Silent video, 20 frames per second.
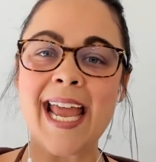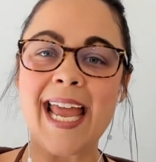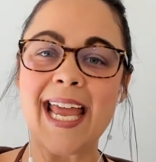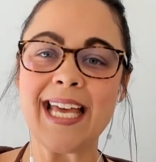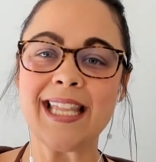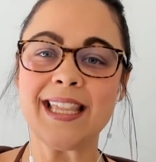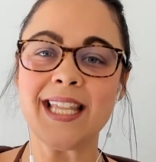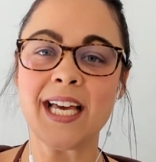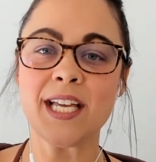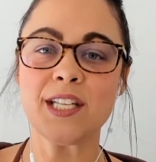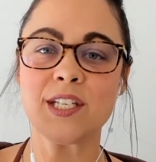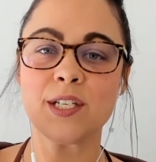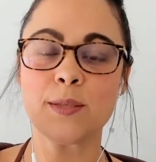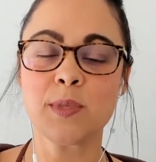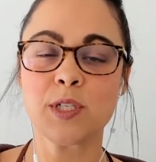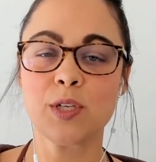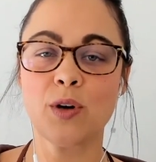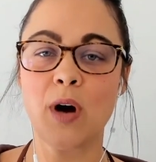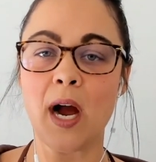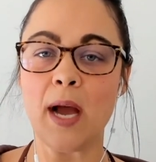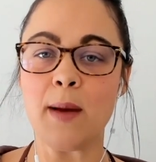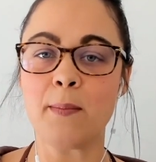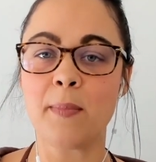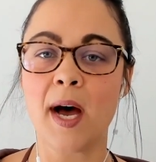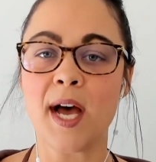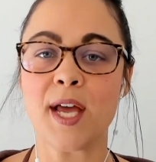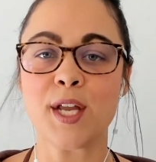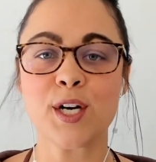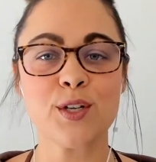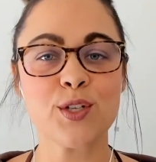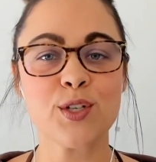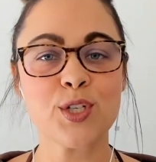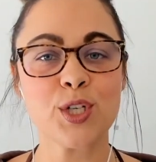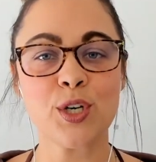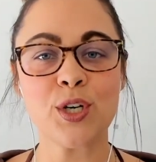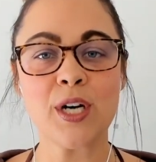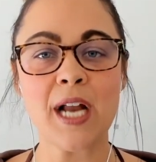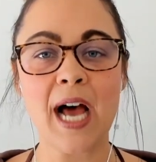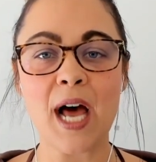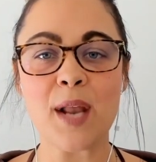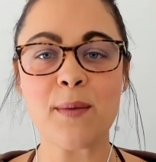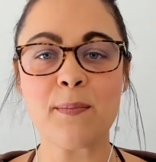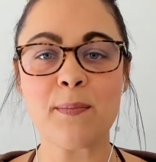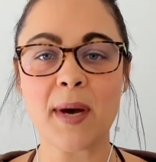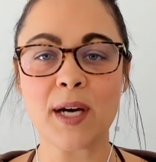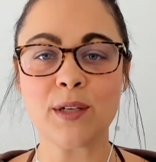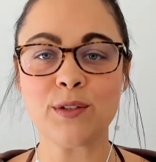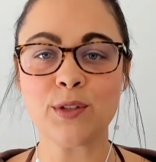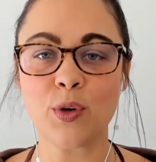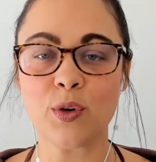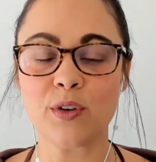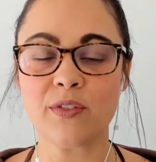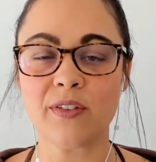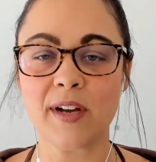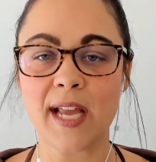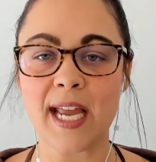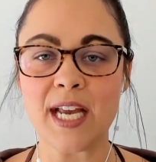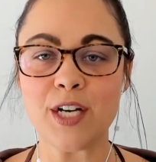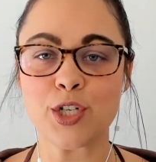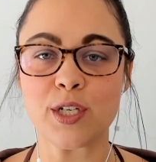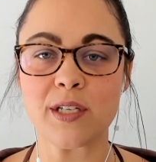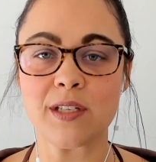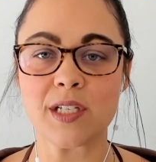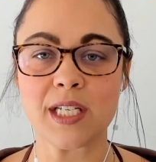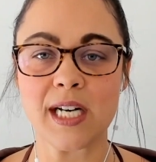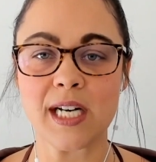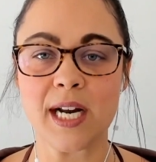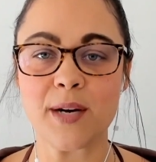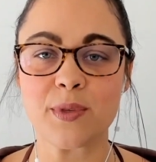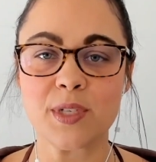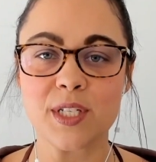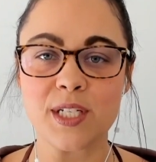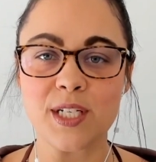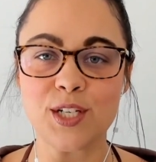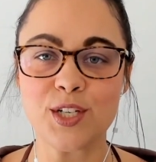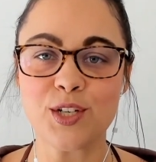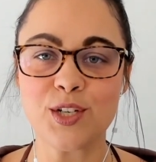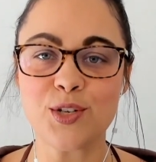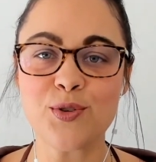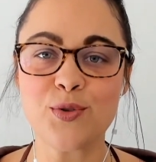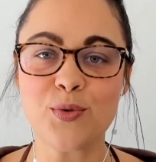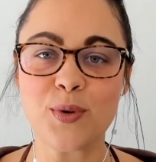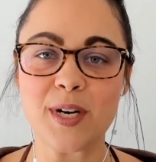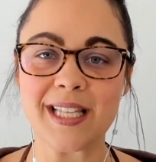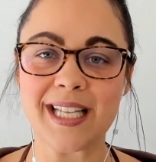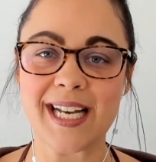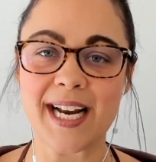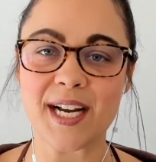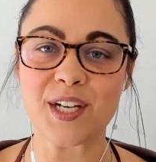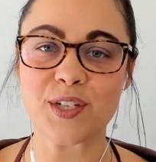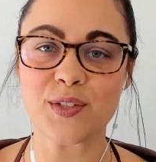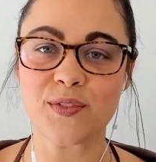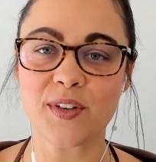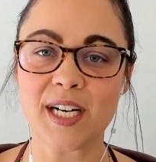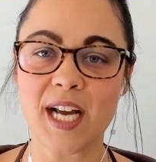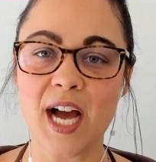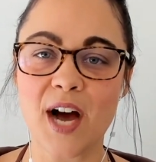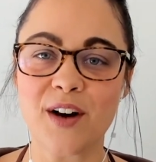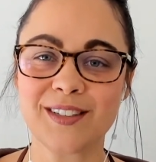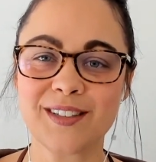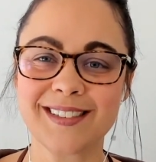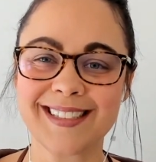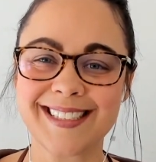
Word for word: Hit that subscribe button, turn on bell notifications, and I will see you in the next video.